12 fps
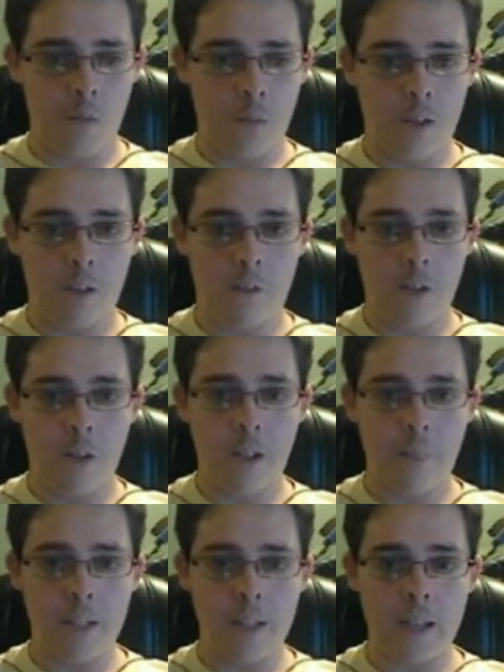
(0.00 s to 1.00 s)
But for
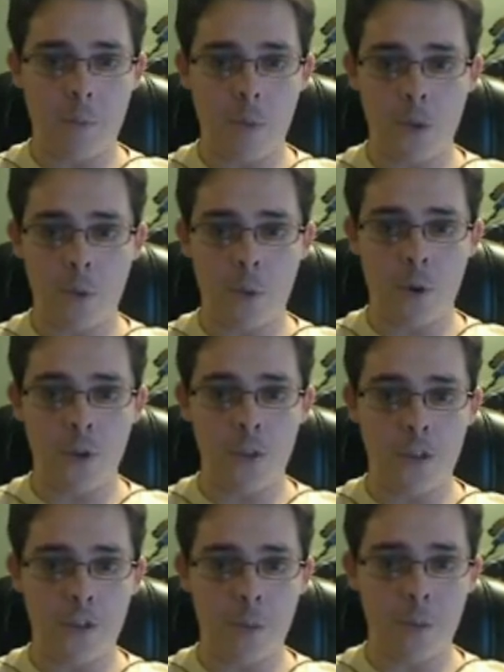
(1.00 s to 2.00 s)
him, he's got a bunch of
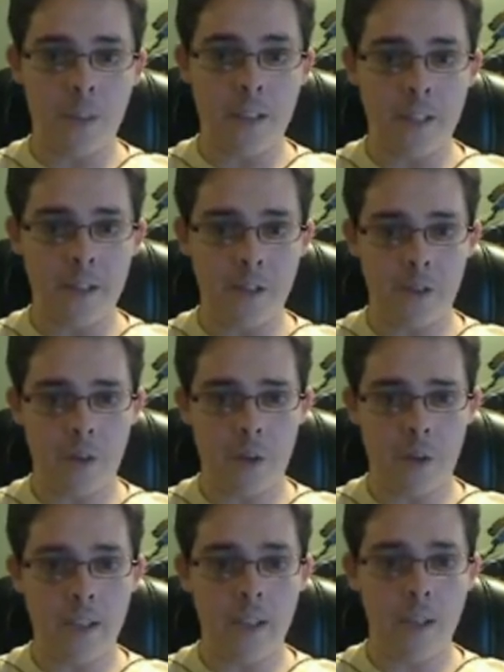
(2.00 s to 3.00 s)
roaches and some Lings.
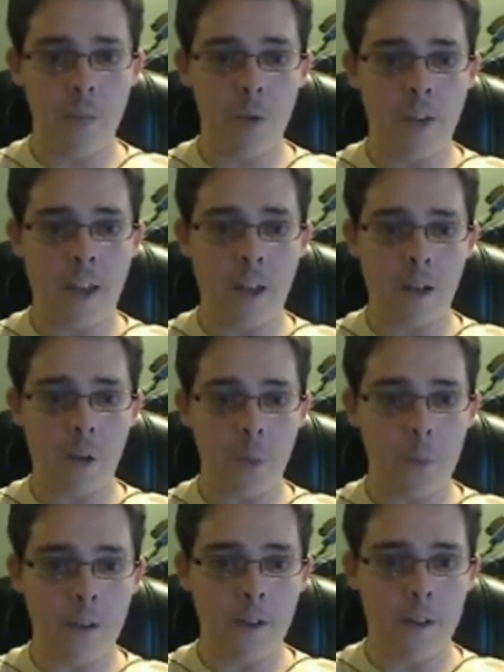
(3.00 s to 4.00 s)
So he is moving out a
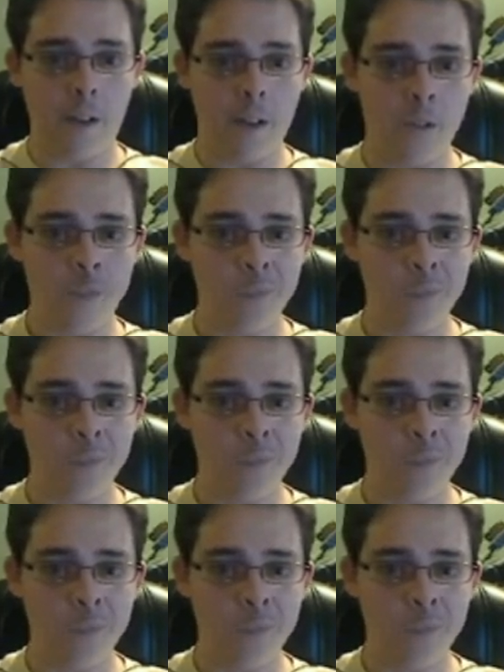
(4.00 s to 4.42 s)
little bit here.